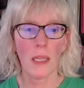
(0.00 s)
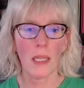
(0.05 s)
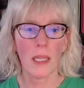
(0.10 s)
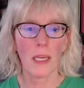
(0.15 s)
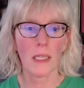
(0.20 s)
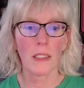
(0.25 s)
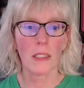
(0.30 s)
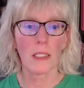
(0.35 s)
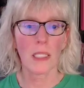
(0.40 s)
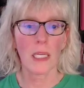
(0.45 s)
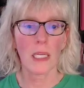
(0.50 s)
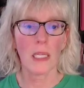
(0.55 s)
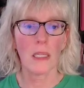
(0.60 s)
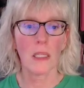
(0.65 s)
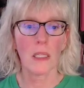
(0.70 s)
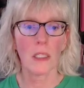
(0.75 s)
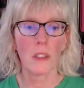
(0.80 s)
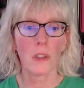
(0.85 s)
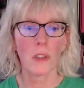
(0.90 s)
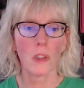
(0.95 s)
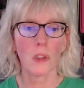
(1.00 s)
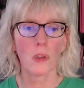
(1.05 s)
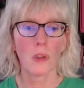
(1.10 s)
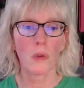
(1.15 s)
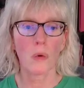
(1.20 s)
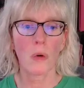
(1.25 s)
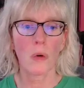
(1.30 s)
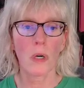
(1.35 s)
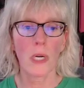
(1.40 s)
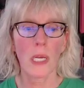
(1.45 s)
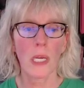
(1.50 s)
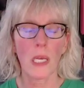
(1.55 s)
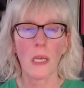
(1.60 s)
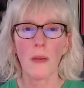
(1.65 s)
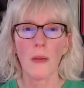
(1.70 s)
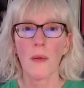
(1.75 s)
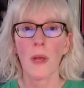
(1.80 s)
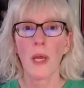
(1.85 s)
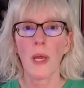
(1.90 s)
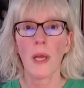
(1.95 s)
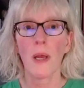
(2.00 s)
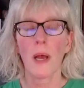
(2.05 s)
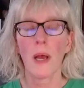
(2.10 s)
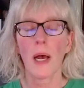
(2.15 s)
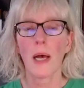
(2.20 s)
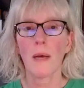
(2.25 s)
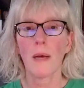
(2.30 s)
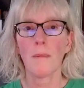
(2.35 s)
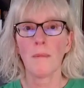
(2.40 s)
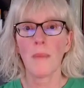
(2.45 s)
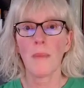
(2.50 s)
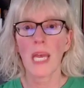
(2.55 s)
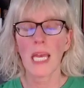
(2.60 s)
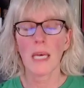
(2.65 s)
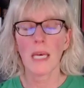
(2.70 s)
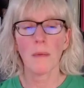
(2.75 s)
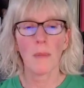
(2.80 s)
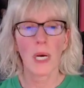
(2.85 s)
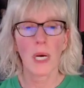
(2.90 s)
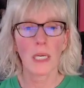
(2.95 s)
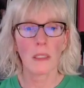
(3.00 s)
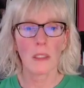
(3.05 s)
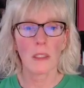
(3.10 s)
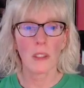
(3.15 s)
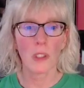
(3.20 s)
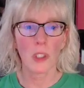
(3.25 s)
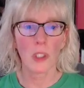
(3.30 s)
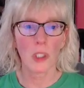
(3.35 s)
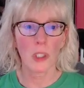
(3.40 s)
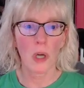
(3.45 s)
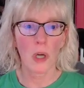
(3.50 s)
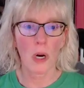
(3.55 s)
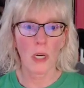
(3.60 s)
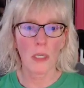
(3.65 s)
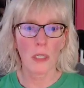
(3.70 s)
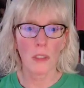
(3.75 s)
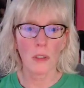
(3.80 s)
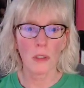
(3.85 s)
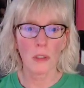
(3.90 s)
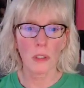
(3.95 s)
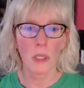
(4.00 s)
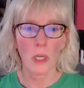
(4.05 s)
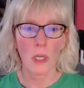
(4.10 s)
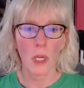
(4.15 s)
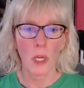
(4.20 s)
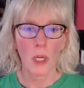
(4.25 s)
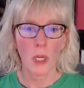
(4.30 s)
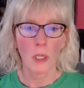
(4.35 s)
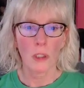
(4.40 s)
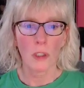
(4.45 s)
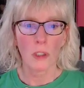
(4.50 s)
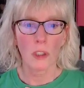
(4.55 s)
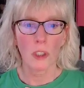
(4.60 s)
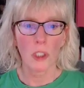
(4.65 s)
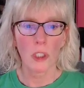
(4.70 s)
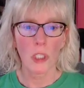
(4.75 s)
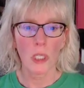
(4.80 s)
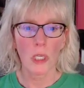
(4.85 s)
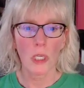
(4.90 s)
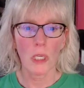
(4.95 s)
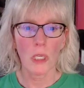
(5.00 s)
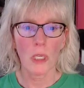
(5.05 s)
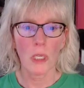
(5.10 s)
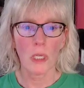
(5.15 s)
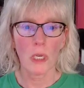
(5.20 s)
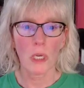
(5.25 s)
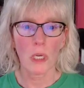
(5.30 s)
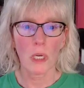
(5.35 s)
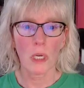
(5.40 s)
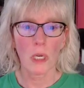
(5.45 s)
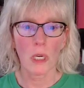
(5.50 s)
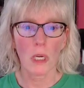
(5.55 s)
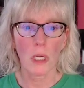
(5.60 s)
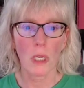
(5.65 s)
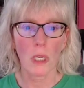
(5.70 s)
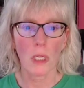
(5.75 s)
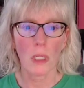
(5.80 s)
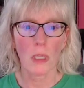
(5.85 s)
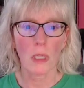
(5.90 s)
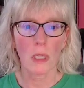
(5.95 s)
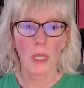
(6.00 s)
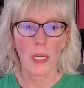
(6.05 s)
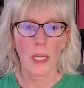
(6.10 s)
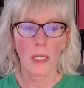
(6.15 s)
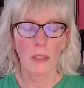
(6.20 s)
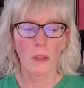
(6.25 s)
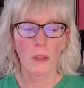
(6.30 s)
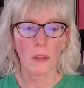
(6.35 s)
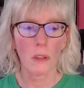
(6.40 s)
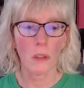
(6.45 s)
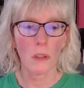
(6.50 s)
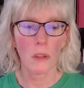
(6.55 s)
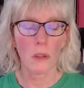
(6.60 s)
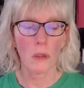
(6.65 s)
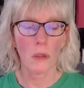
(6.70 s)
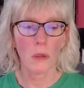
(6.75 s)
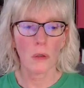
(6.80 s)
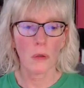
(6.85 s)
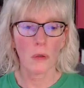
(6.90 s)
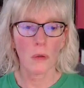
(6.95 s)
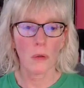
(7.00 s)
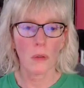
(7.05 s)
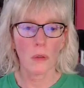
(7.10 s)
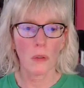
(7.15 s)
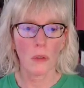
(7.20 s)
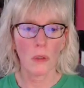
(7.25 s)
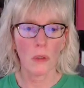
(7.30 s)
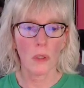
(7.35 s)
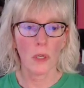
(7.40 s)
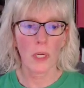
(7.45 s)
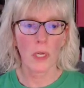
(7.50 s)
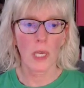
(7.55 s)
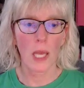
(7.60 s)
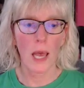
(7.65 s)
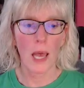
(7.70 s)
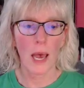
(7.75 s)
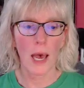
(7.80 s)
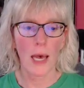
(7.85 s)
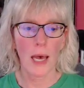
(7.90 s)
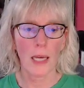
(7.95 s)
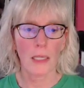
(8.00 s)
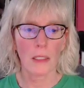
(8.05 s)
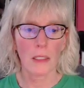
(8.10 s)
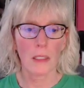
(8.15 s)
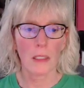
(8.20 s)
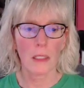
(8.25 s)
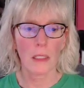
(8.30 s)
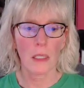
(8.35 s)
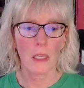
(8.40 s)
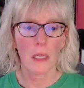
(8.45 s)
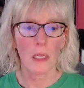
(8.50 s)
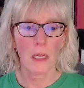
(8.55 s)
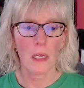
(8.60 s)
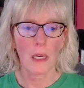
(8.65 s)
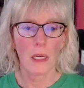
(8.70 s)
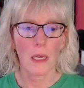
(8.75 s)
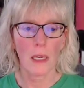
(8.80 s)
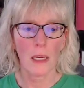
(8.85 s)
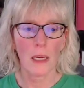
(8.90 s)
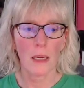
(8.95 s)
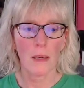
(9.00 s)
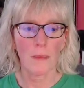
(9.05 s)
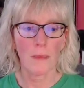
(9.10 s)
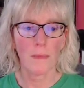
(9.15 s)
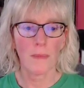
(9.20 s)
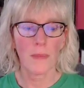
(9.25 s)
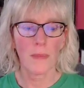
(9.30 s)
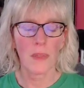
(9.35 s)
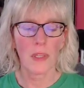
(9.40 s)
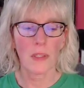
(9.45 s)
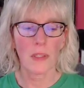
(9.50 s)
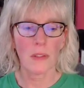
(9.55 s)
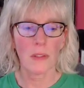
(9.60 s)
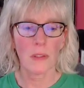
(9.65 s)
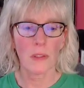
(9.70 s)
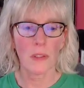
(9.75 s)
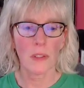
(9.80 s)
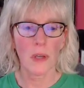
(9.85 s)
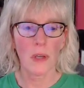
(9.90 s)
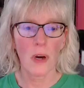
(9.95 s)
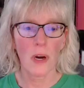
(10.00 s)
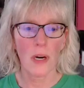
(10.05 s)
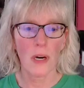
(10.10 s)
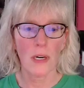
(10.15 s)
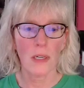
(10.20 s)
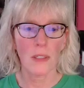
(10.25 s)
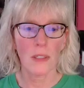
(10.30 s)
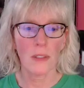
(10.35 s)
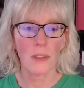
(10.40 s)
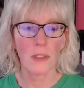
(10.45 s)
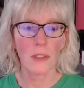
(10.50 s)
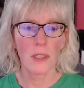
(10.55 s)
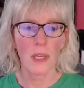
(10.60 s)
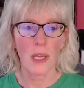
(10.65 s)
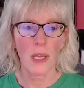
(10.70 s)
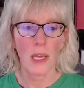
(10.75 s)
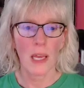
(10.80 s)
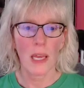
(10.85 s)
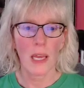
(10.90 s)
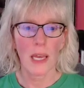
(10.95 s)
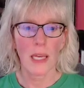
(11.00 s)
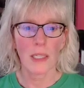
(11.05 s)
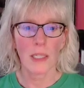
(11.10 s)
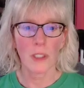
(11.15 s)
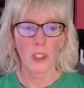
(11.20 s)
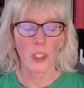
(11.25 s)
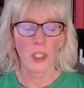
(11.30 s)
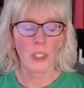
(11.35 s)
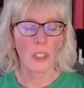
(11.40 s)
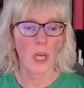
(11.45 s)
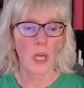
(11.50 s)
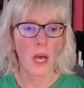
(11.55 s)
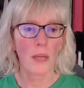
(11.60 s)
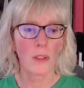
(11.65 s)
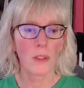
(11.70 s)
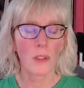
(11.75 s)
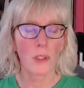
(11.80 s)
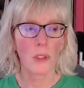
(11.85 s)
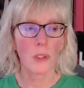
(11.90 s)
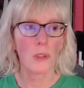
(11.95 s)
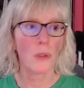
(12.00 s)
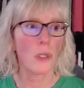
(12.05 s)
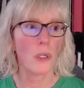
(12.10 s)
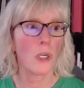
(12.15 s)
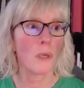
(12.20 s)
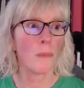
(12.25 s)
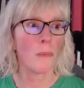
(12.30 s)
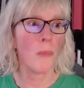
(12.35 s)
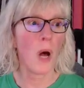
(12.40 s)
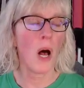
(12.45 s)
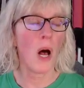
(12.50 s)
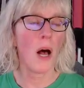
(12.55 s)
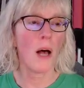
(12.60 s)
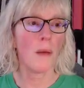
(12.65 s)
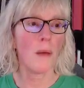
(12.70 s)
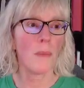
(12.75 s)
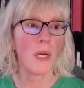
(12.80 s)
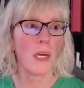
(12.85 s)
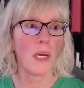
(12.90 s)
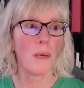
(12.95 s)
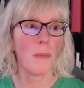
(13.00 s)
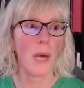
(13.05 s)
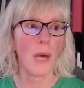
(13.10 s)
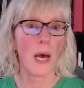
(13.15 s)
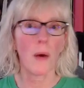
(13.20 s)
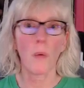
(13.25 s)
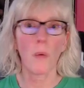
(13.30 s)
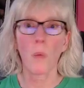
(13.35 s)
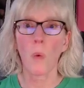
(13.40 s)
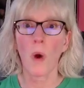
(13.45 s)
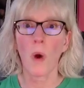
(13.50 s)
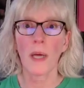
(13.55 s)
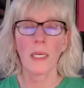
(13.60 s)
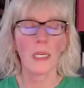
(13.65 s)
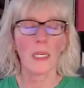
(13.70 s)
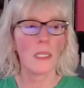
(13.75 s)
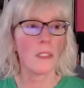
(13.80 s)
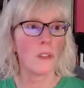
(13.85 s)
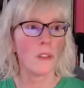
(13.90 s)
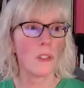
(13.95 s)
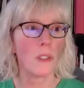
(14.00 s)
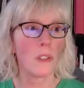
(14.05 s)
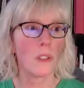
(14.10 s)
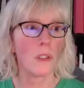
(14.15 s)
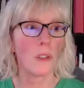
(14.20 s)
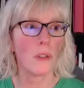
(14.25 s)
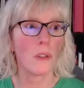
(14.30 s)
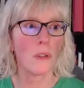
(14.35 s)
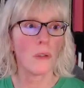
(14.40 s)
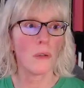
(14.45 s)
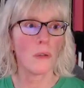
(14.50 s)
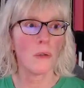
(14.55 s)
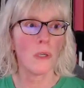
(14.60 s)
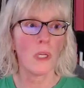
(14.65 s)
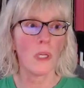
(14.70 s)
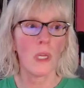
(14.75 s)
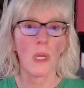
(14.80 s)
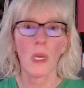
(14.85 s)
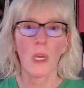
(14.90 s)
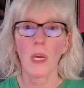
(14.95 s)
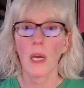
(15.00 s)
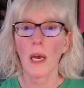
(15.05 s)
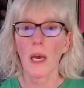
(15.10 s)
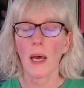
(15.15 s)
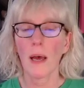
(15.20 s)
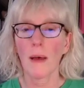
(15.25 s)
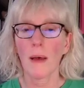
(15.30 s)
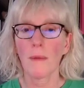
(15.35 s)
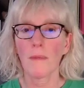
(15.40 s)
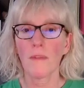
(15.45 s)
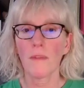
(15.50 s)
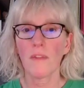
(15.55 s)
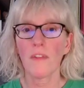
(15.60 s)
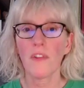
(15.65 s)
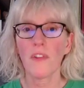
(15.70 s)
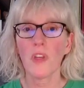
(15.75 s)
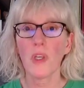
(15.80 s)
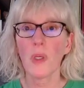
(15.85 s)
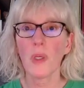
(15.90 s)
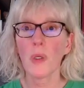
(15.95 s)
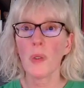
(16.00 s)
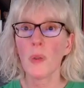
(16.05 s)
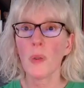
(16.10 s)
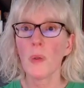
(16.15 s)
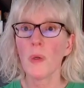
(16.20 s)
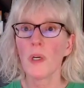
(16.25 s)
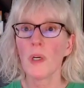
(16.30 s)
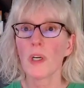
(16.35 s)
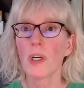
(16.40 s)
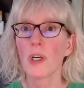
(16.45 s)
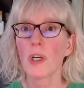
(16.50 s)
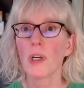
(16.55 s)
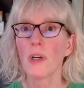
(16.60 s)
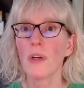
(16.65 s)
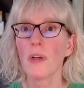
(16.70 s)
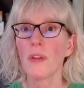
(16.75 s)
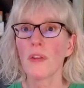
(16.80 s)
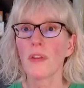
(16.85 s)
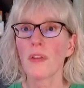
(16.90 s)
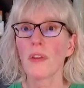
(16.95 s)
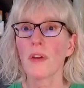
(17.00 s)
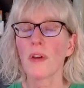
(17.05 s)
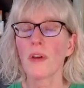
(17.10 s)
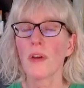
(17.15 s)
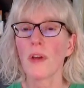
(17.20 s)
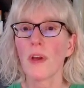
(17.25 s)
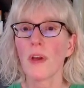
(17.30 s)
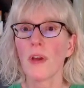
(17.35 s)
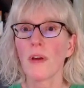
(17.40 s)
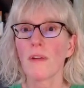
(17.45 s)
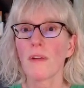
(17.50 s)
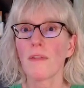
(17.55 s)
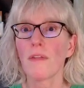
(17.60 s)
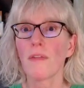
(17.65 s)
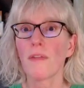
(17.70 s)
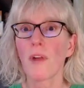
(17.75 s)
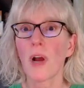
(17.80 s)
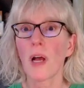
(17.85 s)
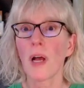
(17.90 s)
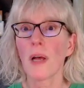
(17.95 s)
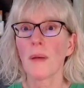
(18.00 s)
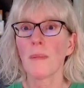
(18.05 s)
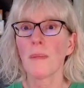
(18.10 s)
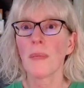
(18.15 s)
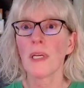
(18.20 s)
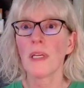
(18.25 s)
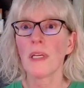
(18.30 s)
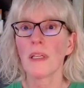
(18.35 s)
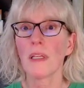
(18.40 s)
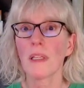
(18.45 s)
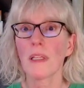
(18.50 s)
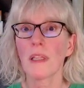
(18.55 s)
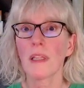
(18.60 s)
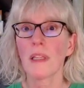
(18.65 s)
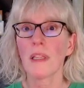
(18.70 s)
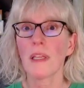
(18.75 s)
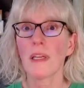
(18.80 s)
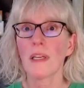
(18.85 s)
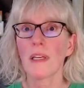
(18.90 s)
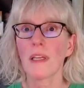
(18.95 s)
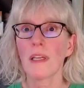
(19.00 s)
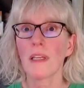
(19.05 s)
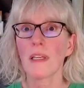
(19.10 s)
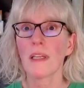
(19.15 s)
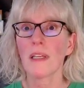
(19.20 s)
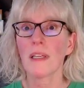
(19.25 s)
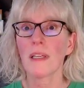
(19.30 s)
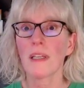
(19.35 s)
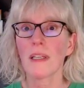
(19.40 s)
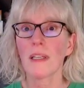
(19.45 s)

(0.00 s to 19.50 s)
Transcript: this in this story, Mae Among the Stars. She likes to look at the stars, and she talks to her mom about wanting to view Earth from the